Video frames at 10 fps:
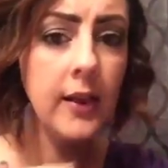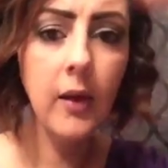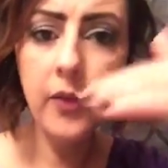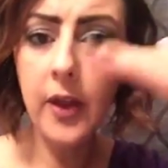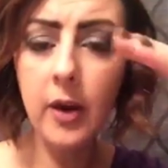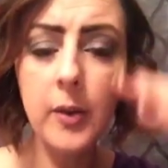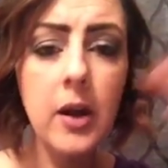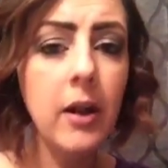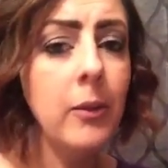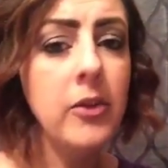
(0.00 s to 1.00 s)
out there. We
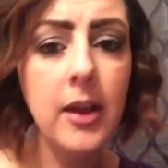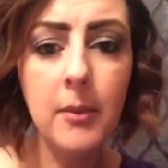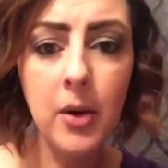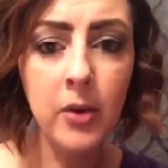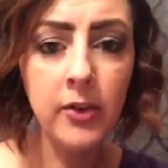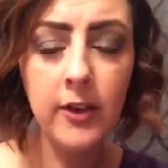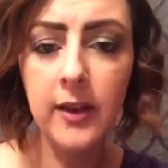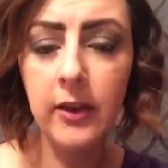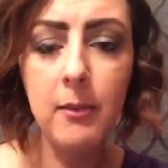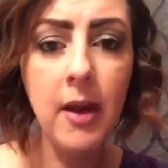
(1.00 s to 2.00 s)
call them DMOs, a
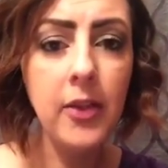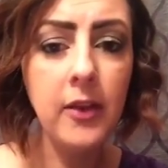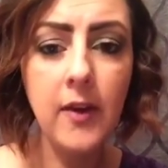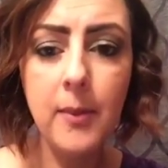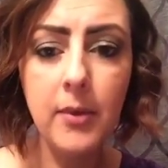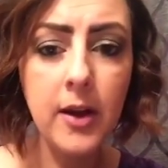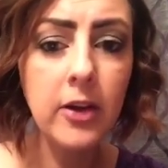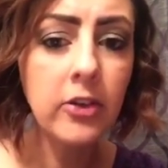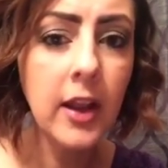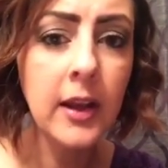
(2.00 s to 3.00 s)
daily method of
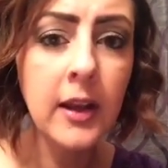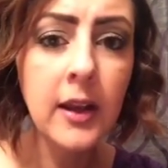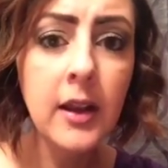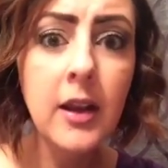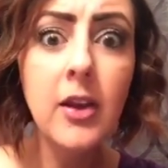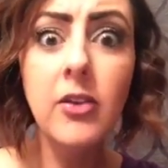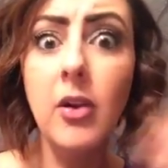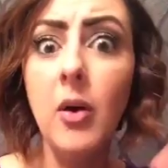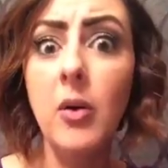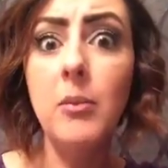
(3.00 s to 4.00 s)
operation. So